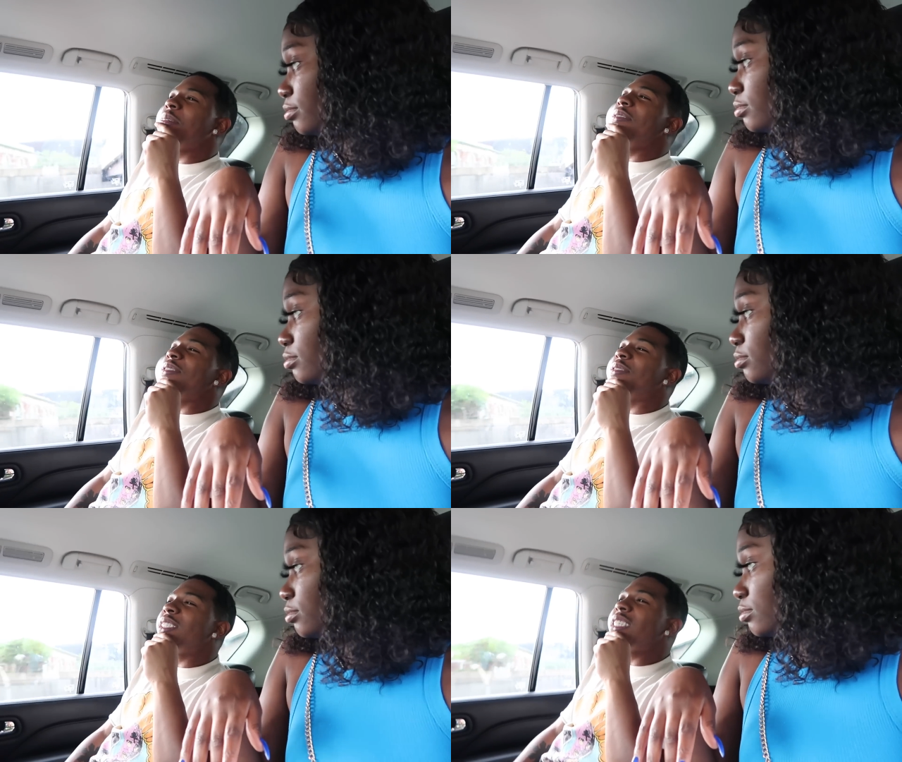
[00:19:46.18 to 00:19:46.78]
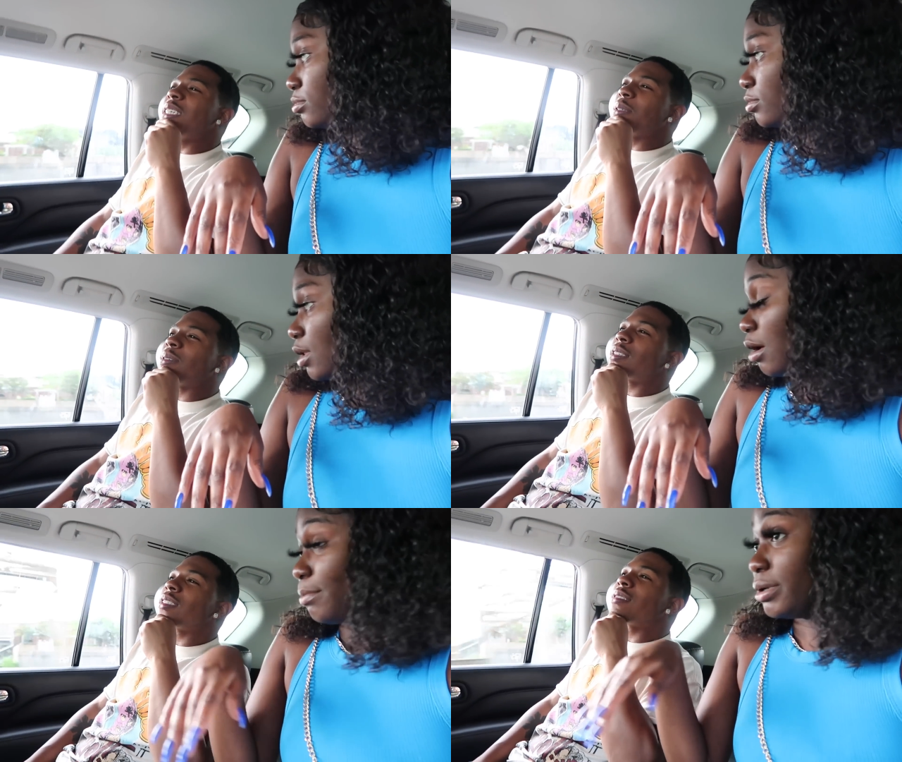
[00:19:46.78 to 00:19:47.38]
Speaker 1: me for sure.
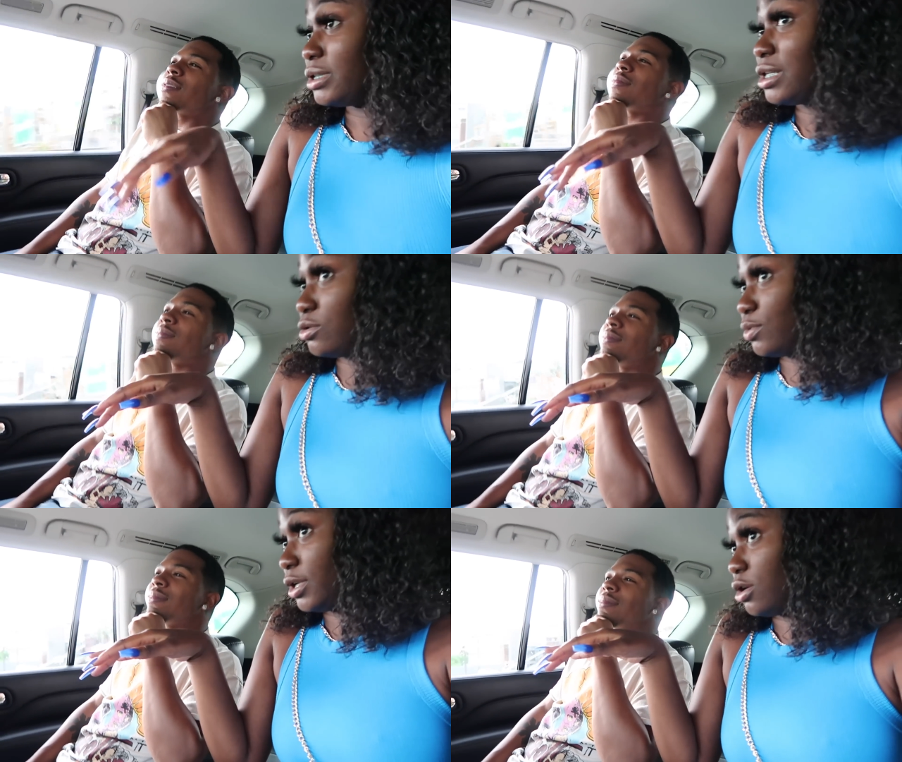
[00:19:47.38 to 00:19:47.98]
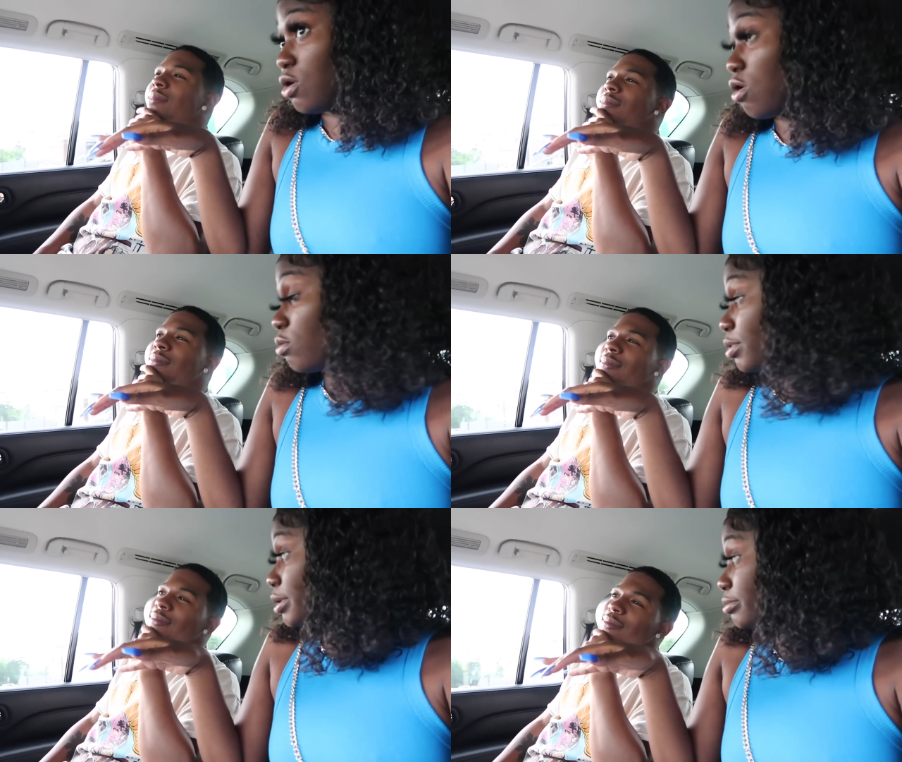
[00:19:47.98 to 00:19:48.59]
Speaker 2: A bitch that's really
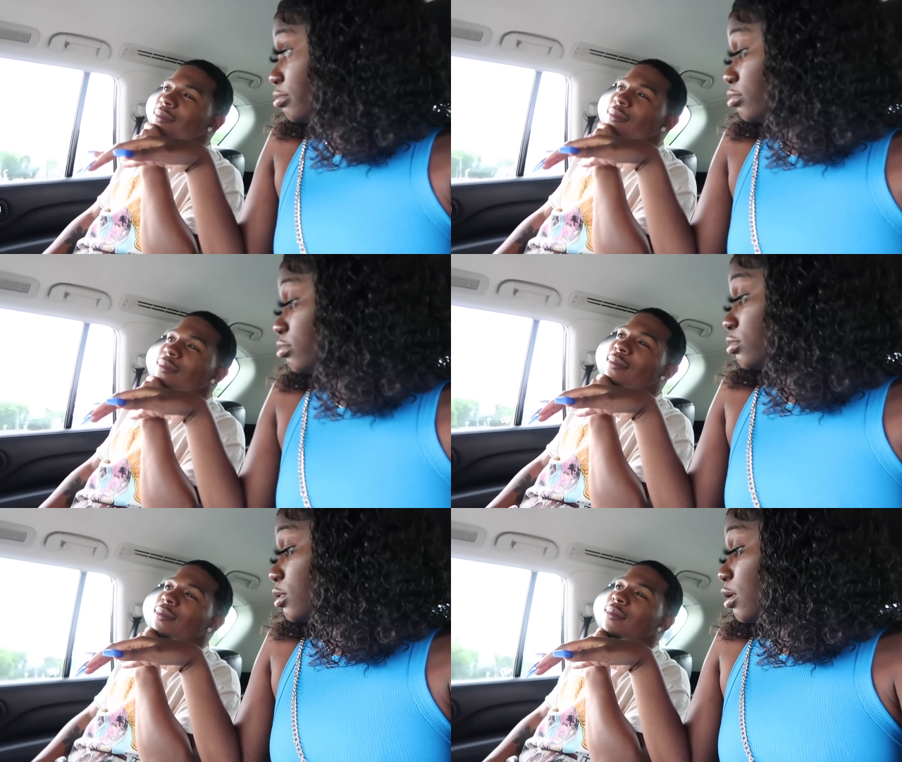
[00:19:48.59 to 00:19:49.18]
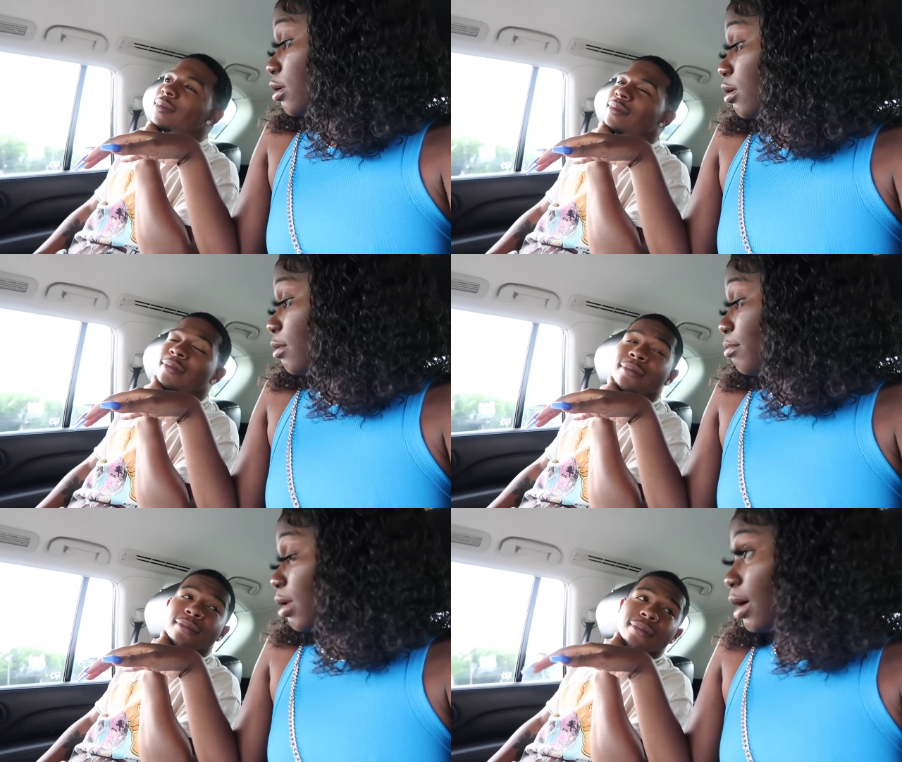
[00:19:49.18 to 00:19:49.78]
gone
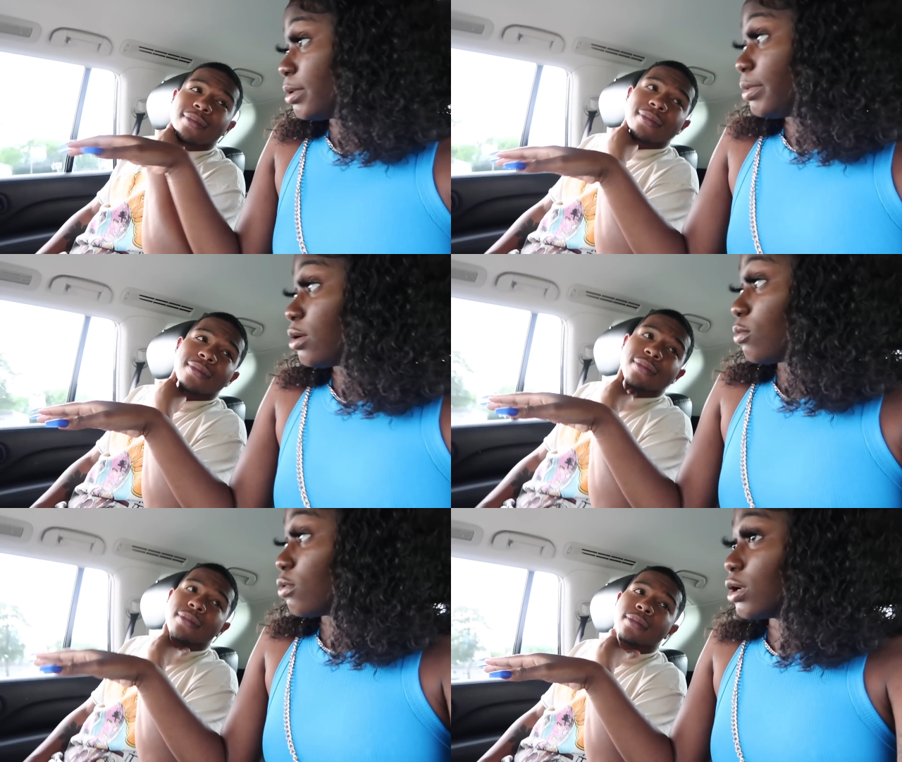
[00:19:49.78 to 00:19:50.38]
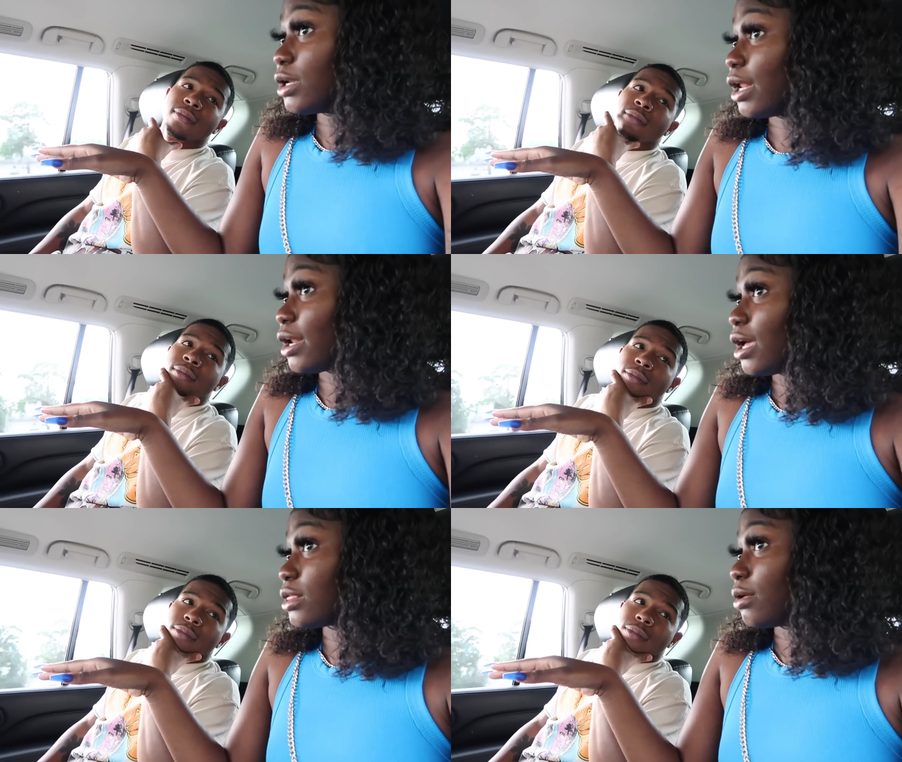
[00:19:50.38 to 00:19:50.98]
probably be the one
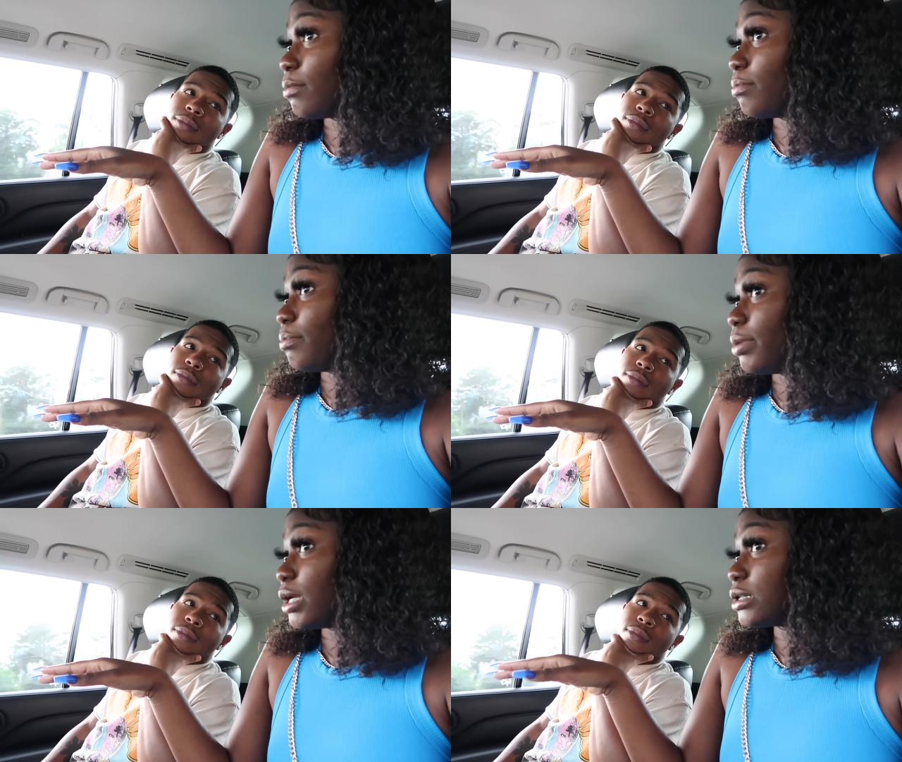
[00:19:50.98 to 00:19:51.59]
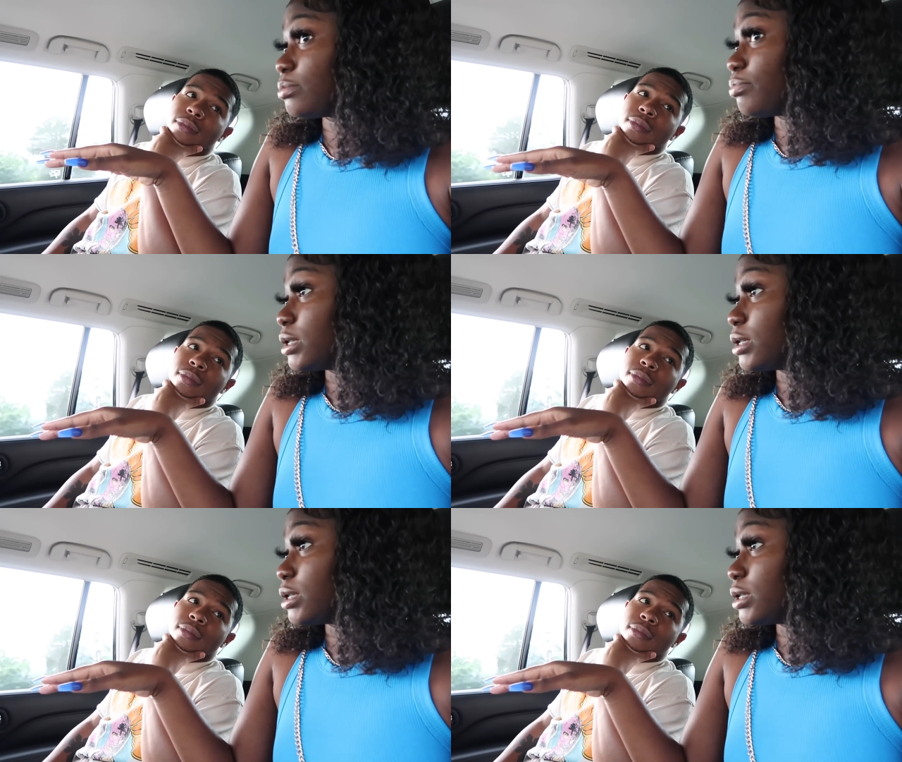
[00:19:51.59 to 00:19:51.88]
that got the best